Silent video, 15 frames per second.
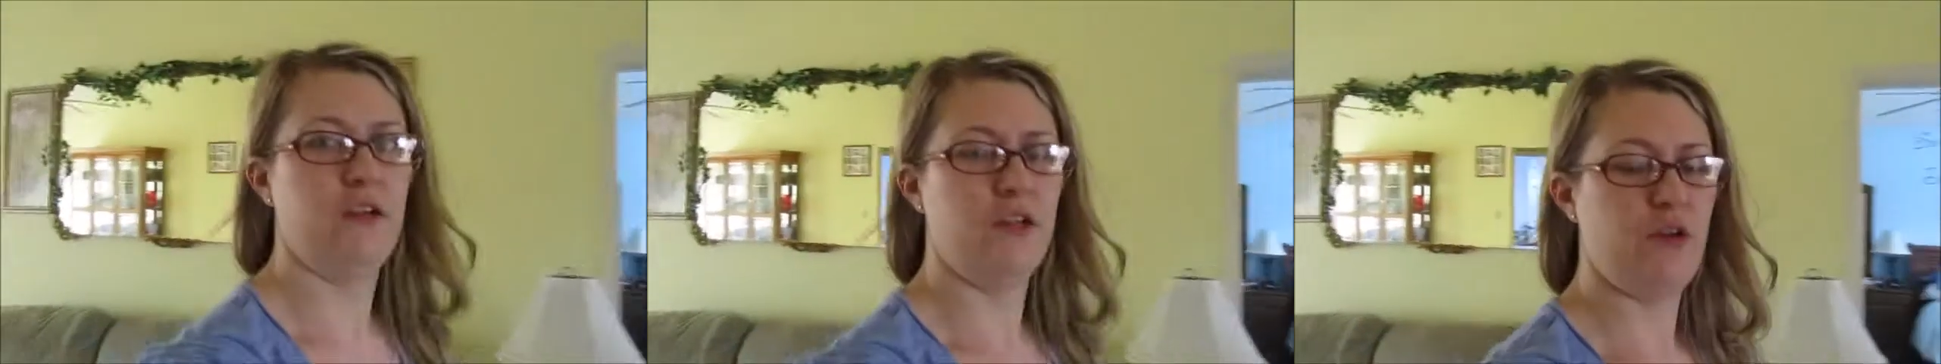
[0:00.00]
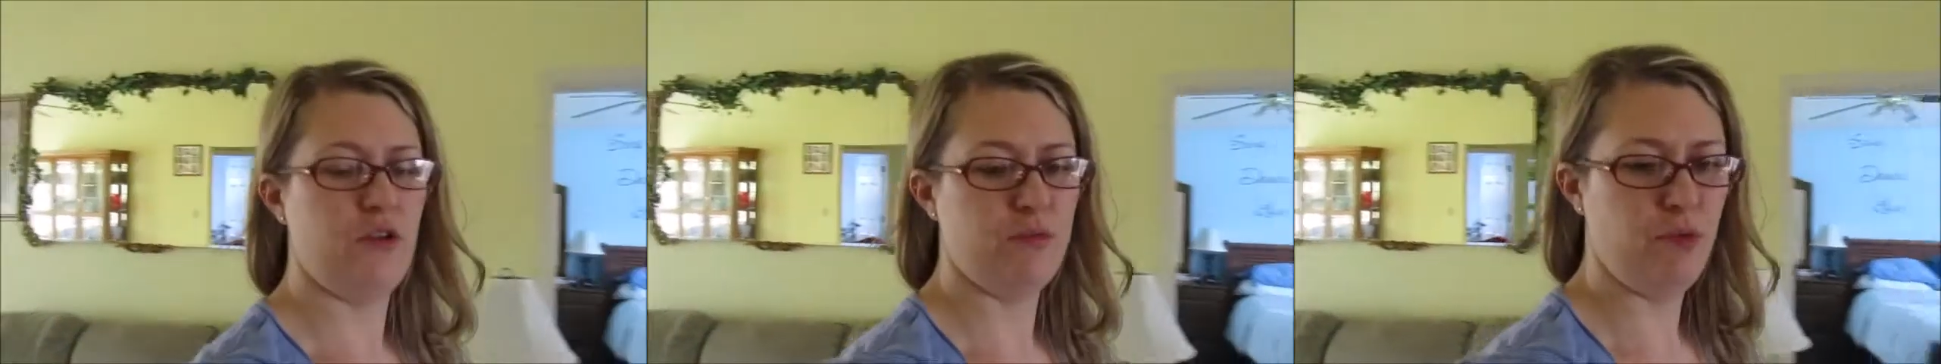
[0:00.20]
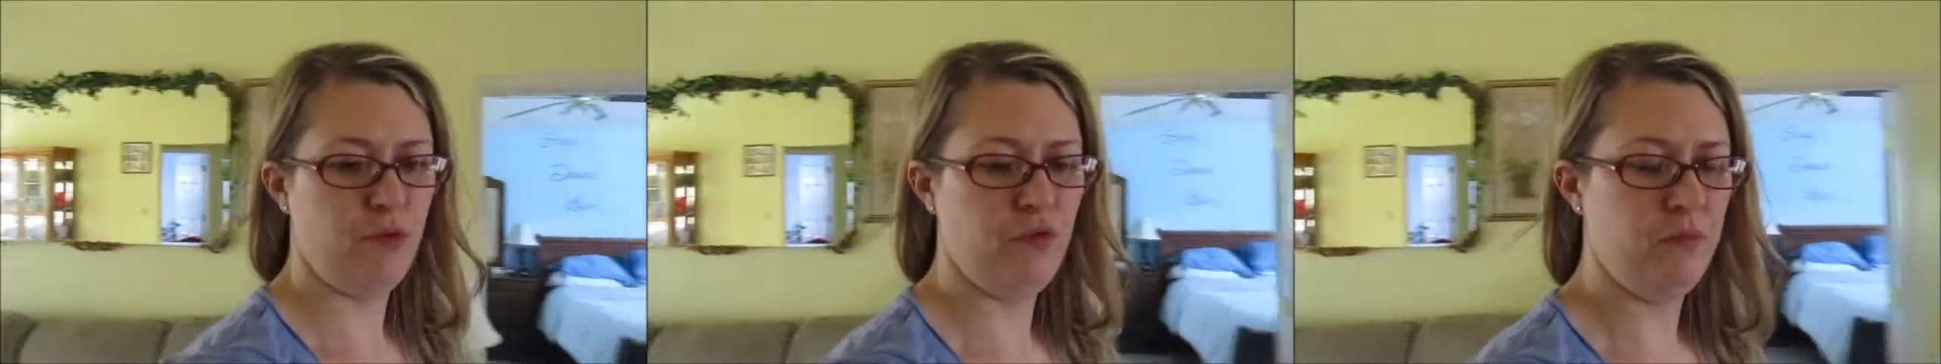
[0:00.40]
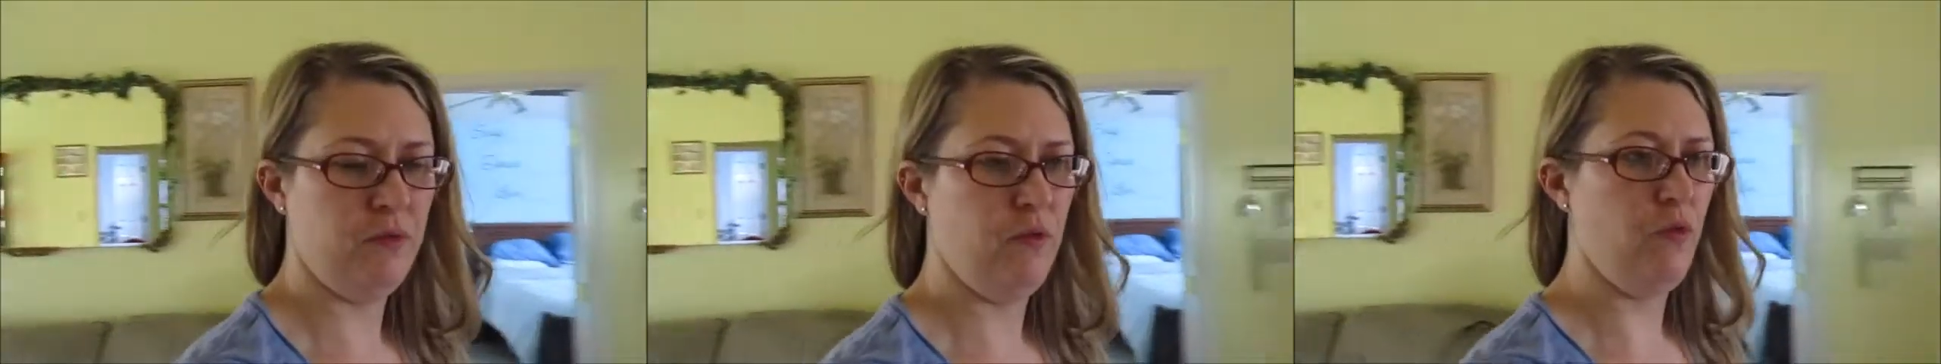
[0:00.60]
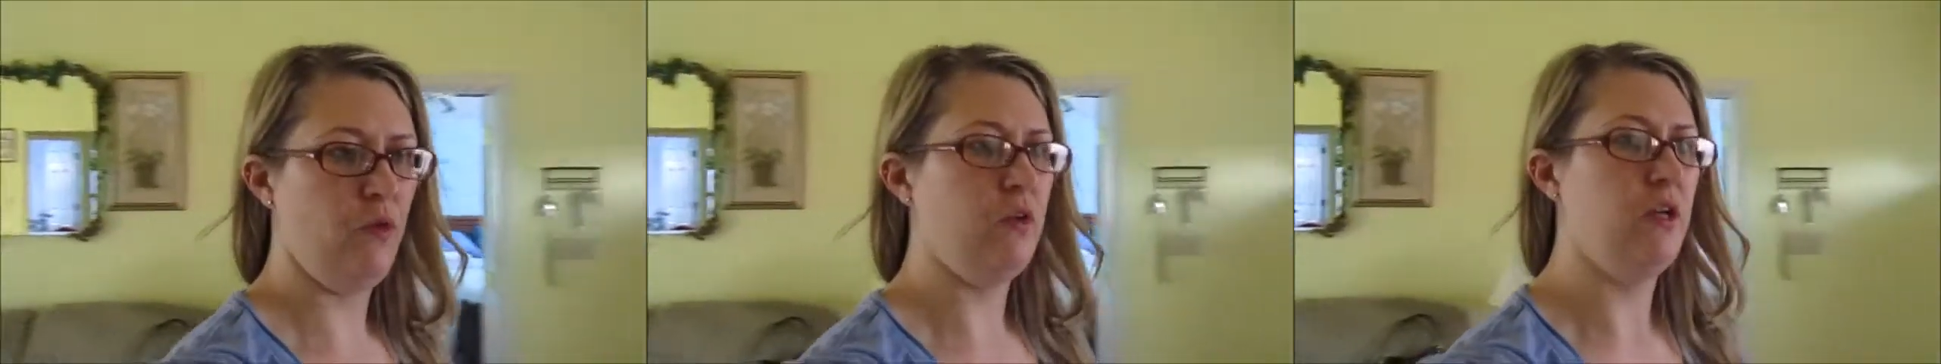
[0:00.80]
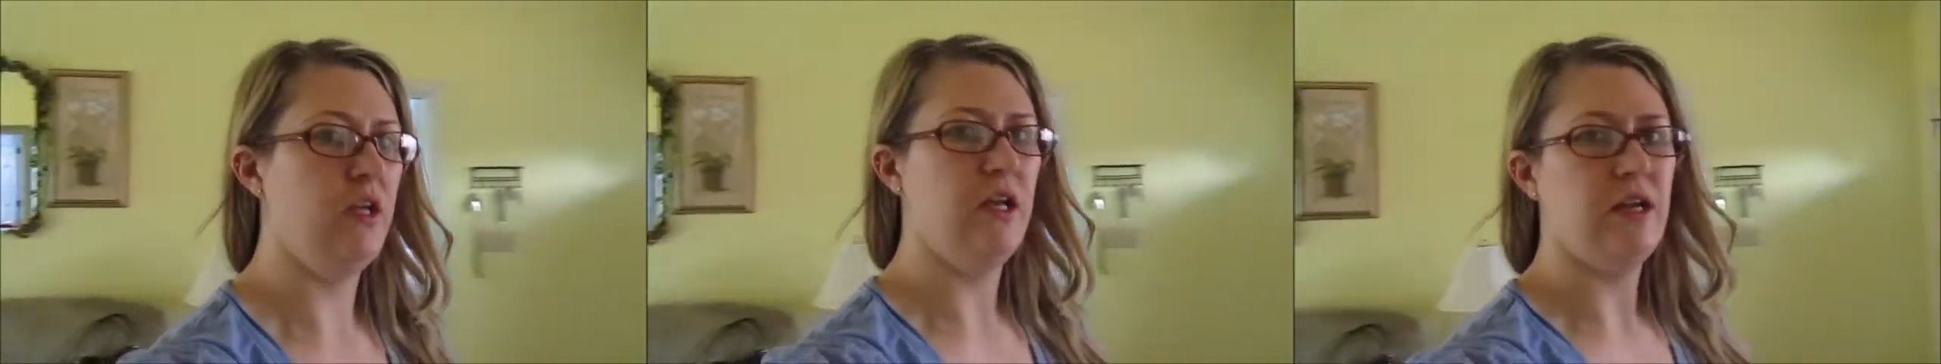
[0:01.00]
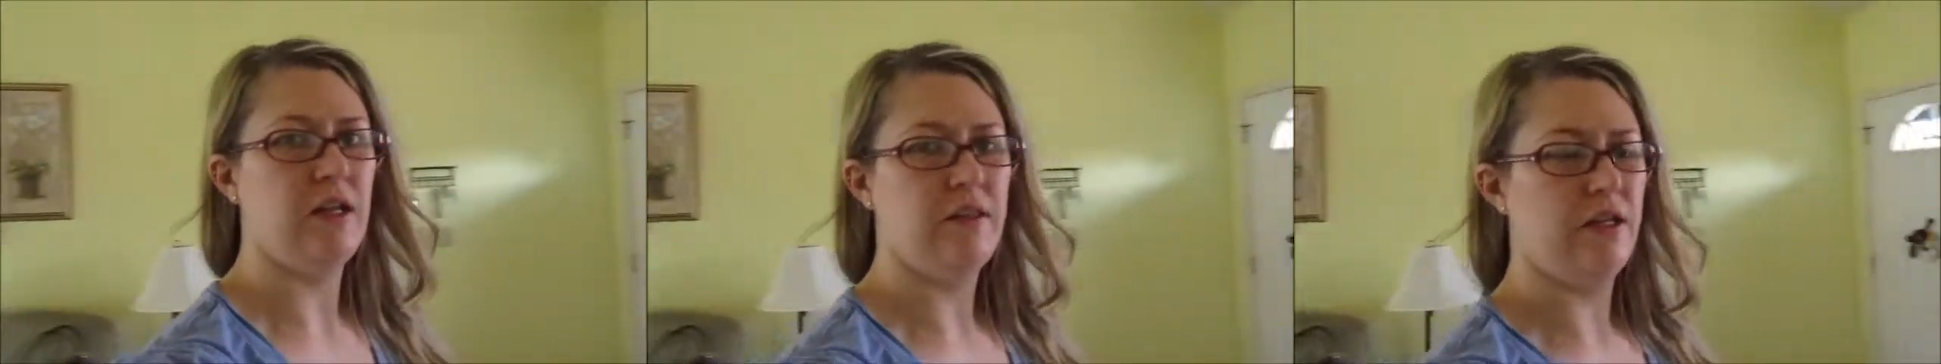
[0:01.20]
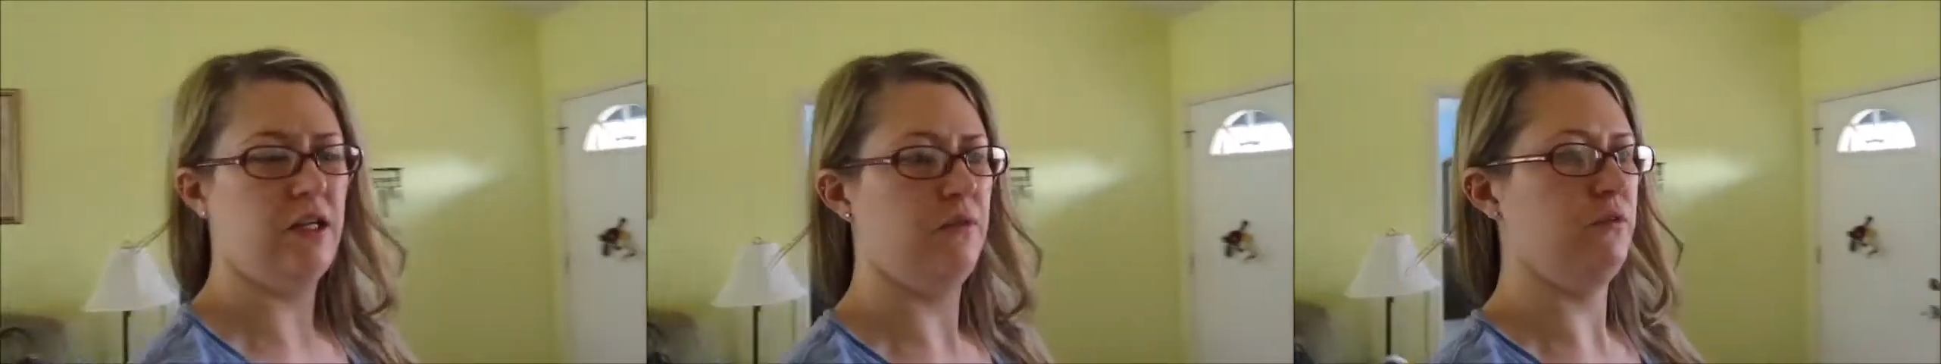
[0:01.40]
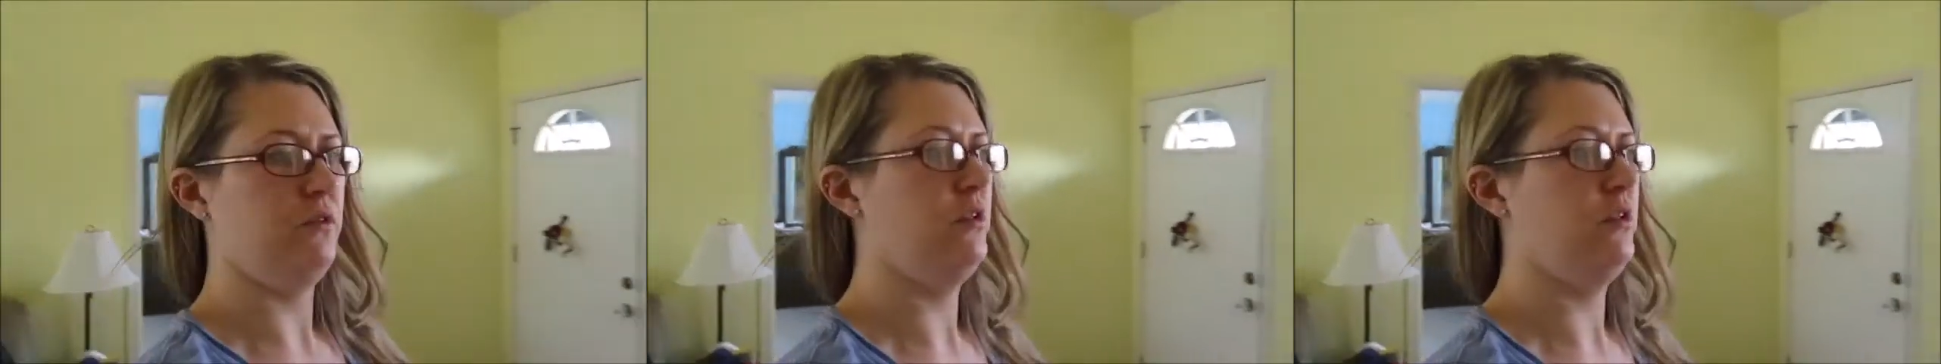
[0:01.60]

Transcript: he goes proving me wrong again. I thought he was